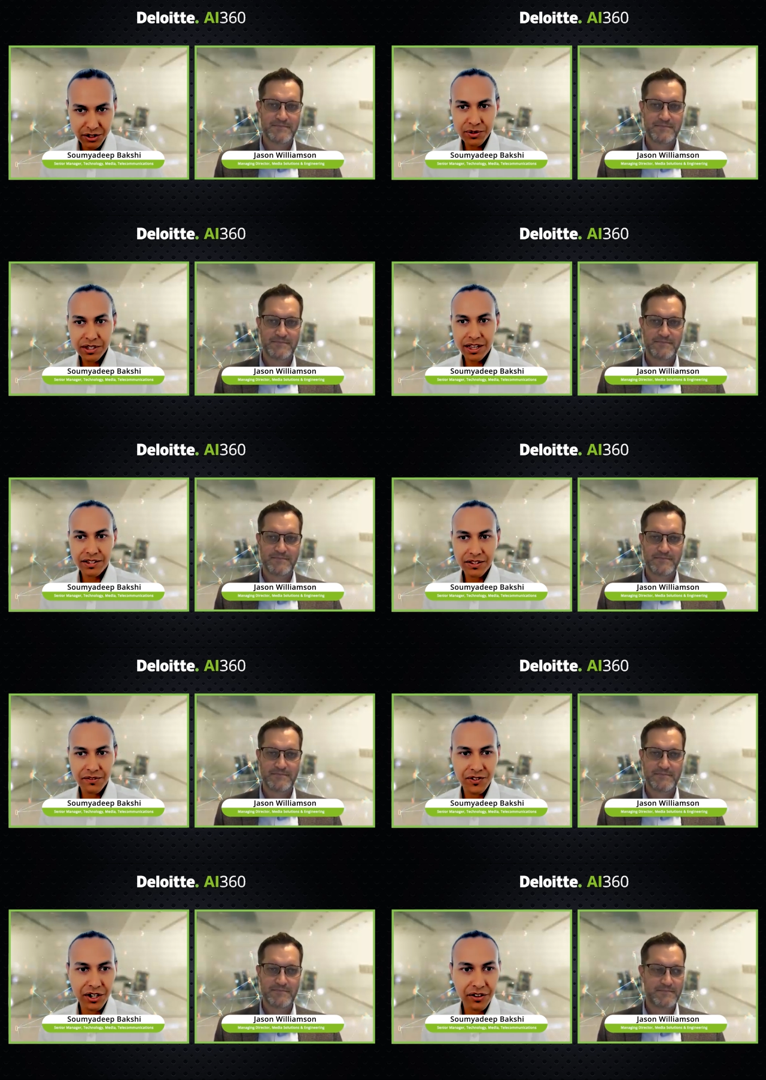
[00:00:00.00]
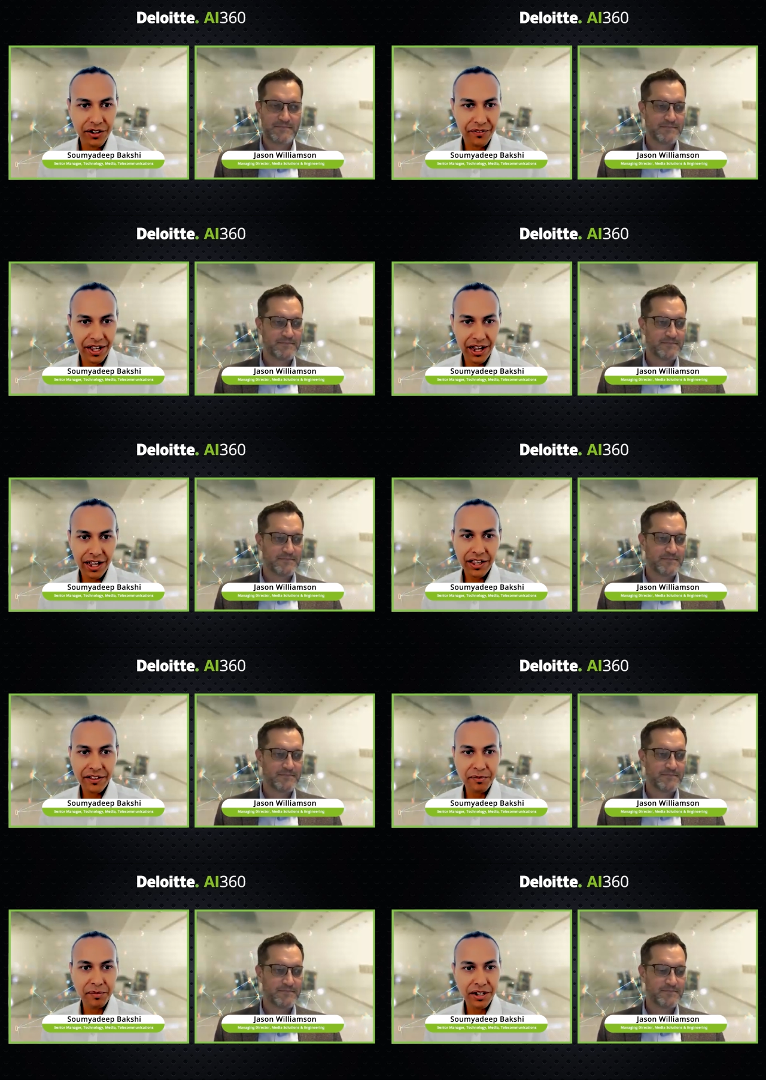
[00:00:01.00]
Speaker 1: use cases of generative AI in
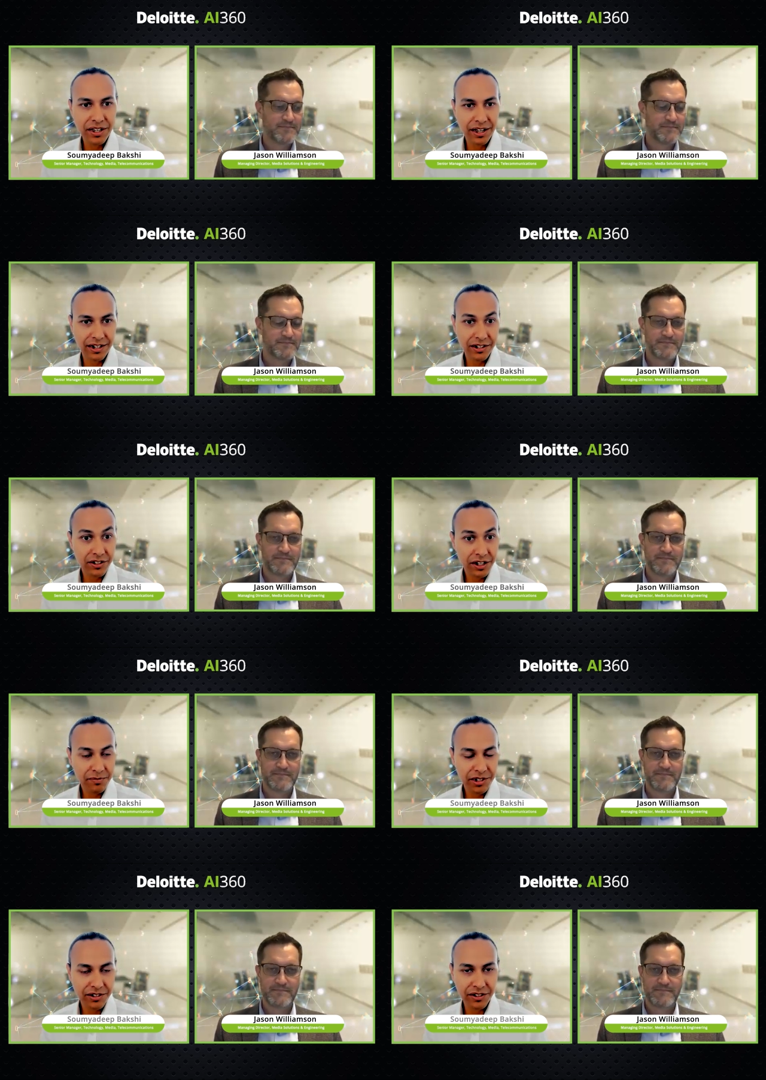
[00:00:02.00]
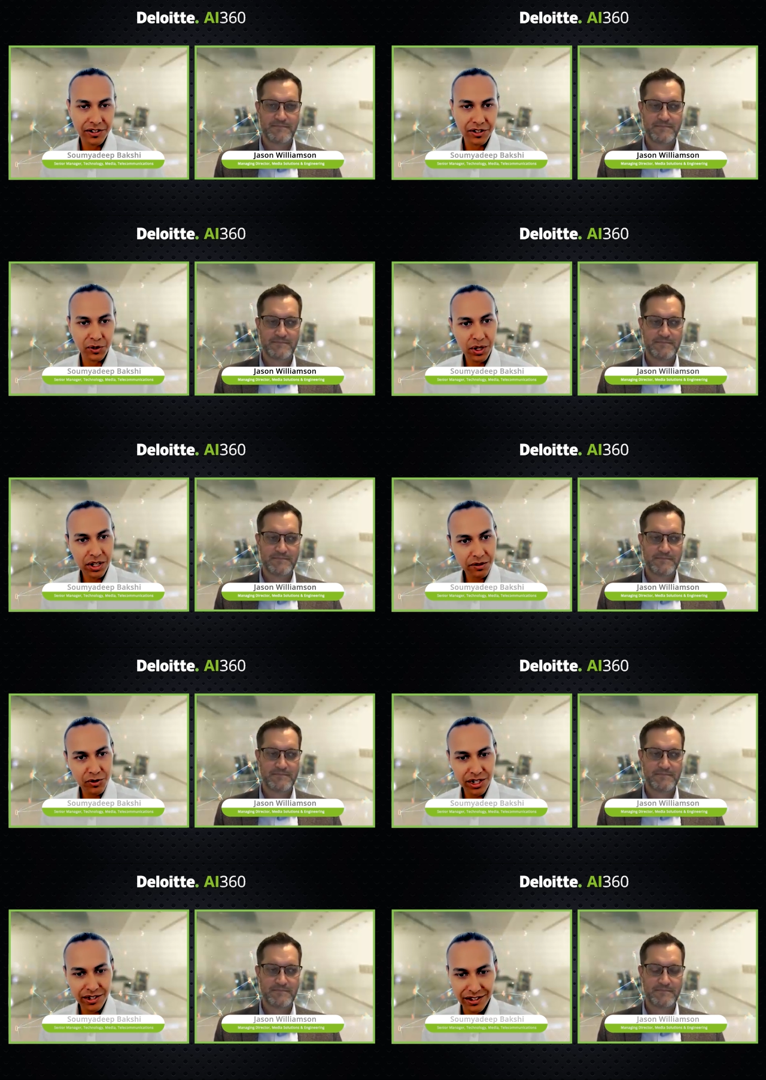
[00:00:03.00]
the media and entertainment industry. Welcome,
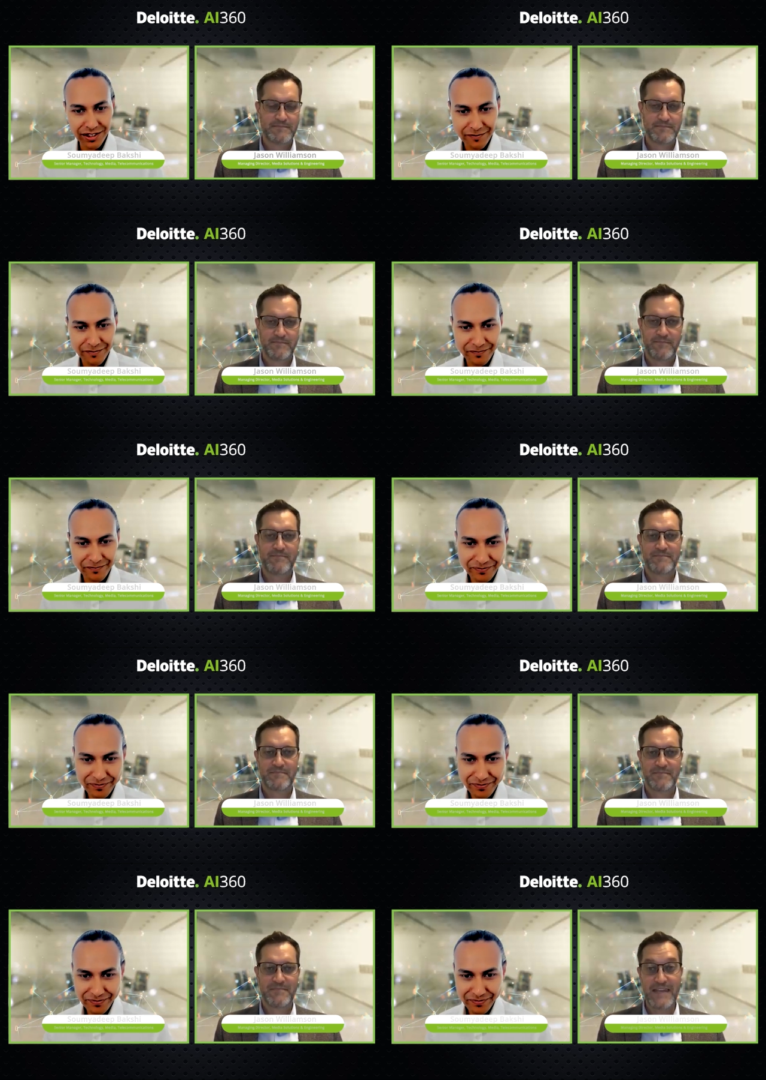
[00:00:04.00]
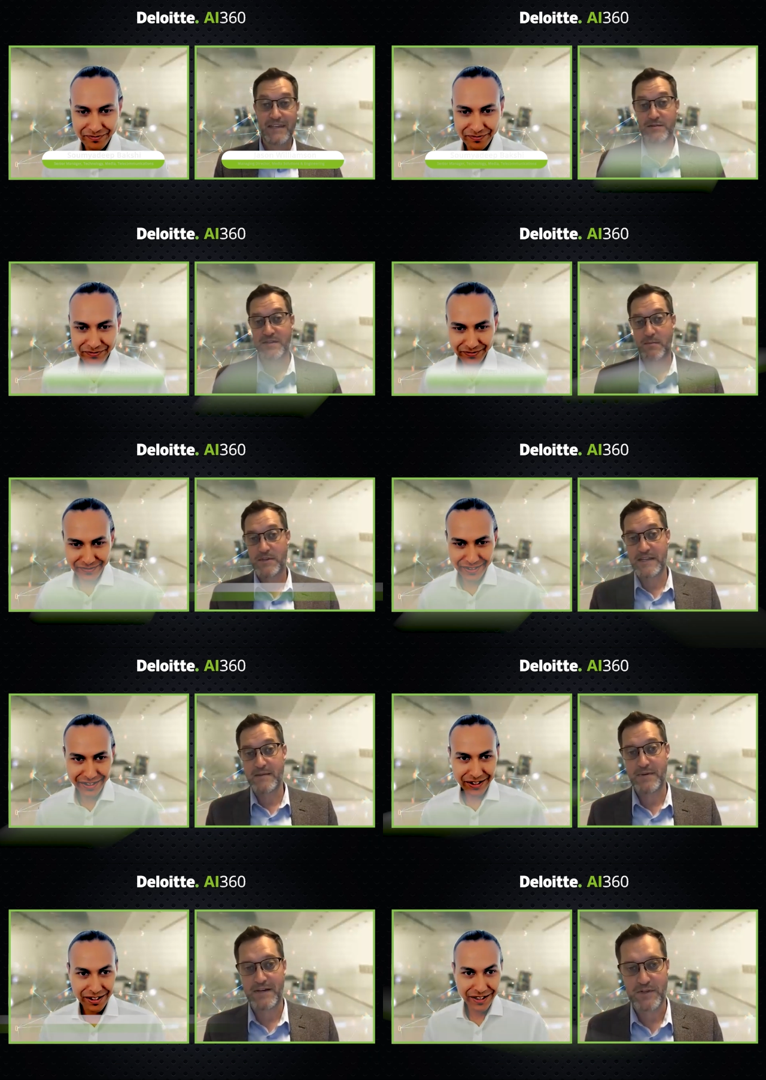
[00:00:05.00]
Jason.
Speaker 2: Thank you,
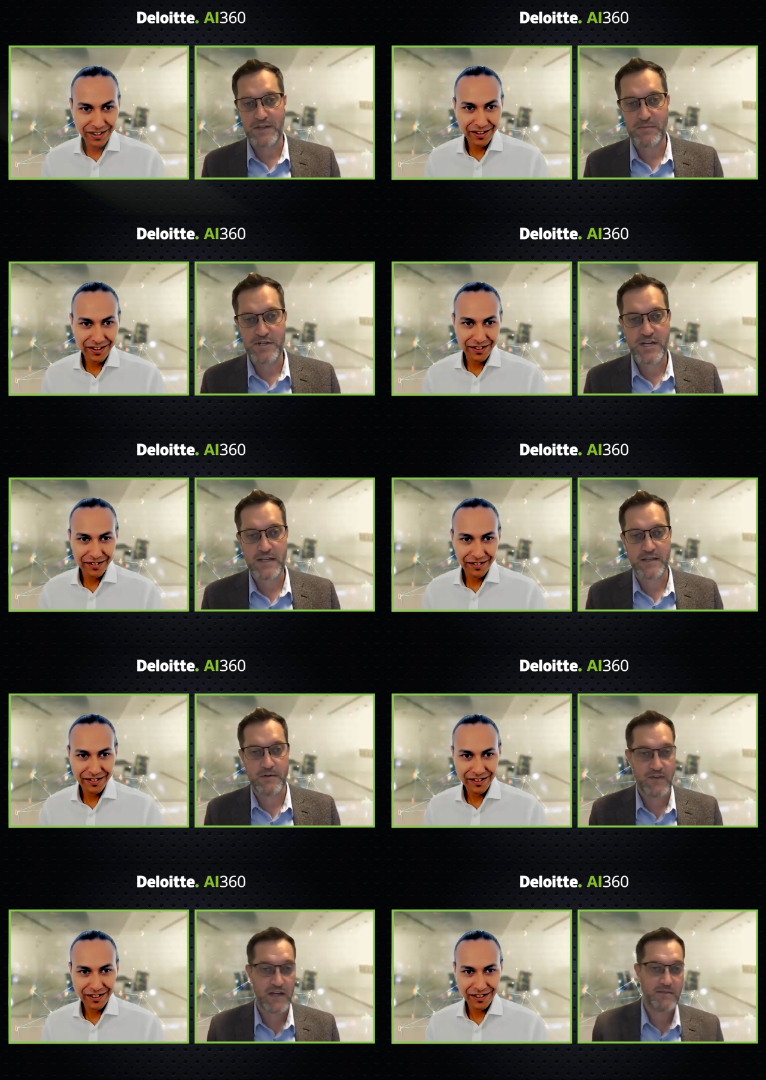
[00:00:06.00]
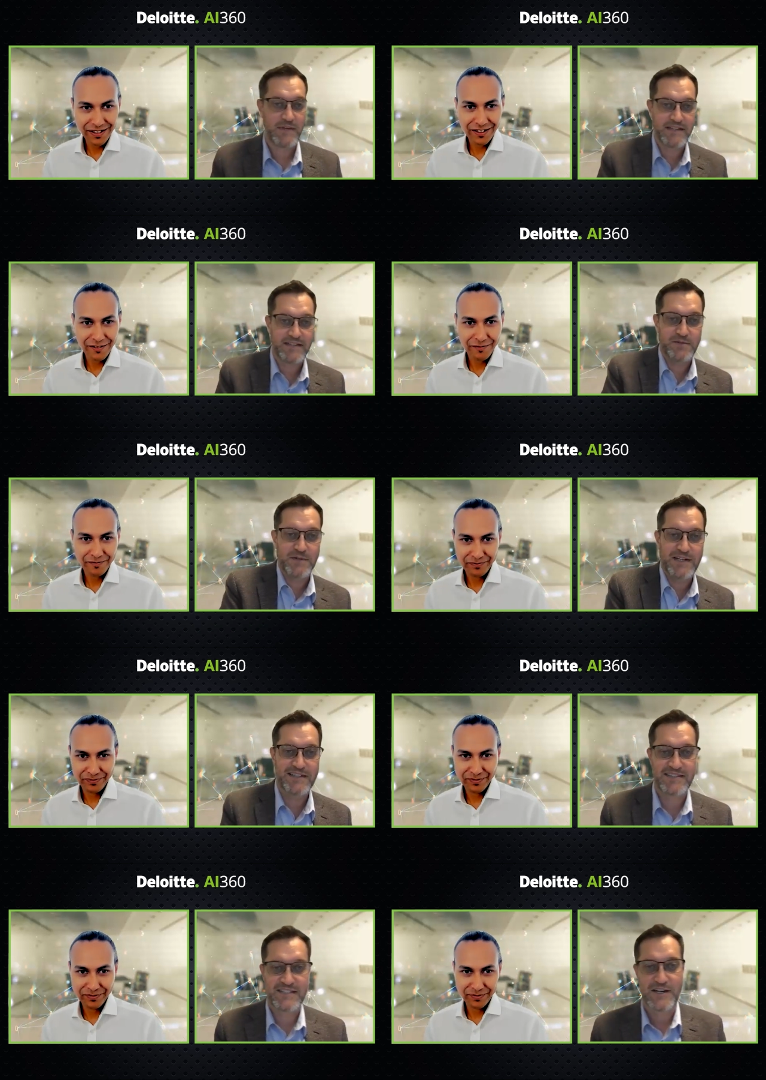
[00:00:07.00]
Soumyadeep. I really appreciate you inviting me to,
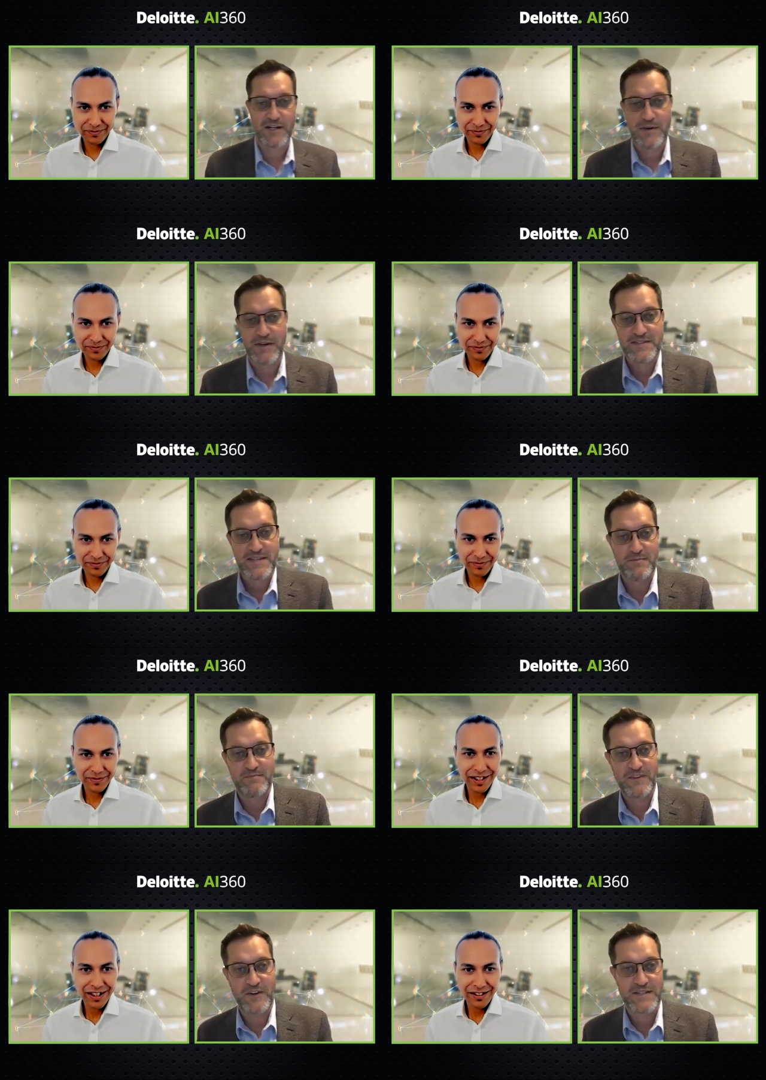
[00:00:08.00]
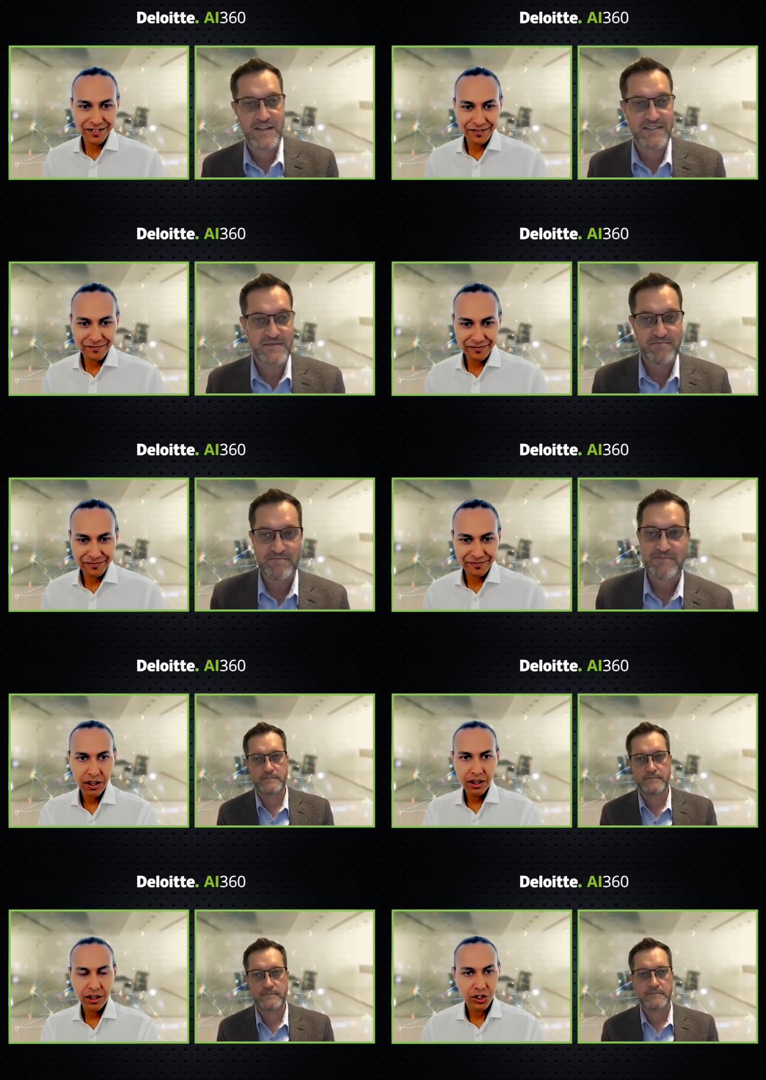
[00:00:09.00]
uh, to talk about this. I'm very excited.
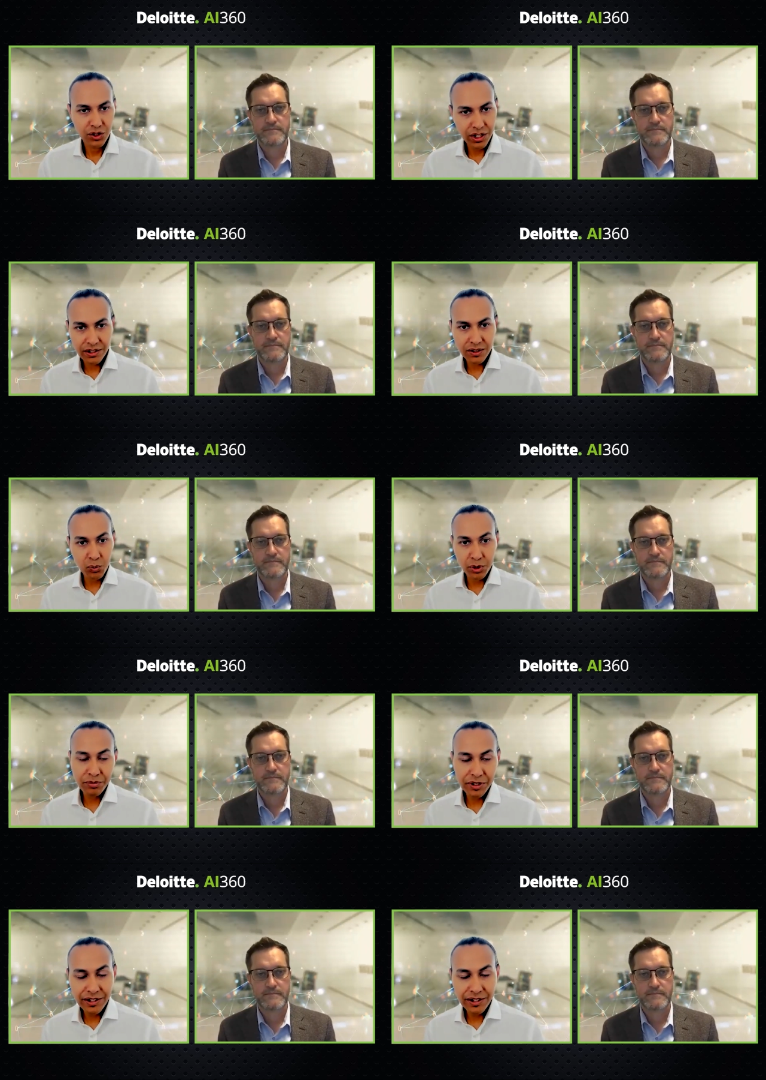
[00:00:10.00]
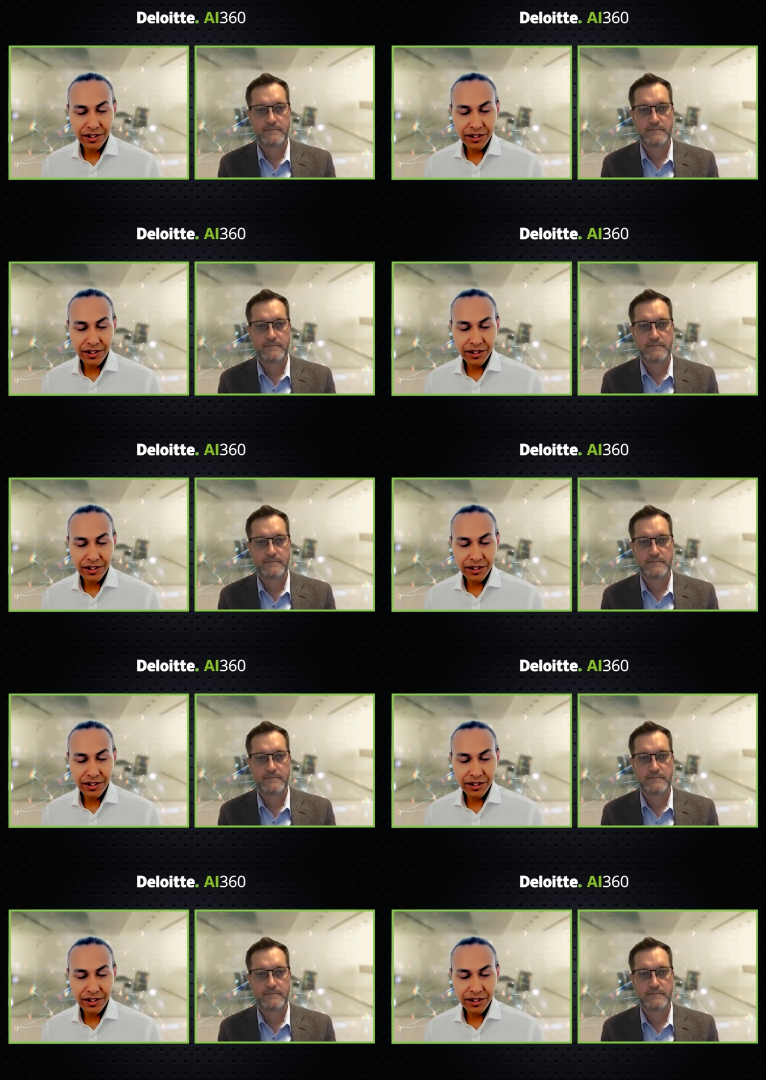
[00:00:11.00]
Speaker 1: Jason, would you please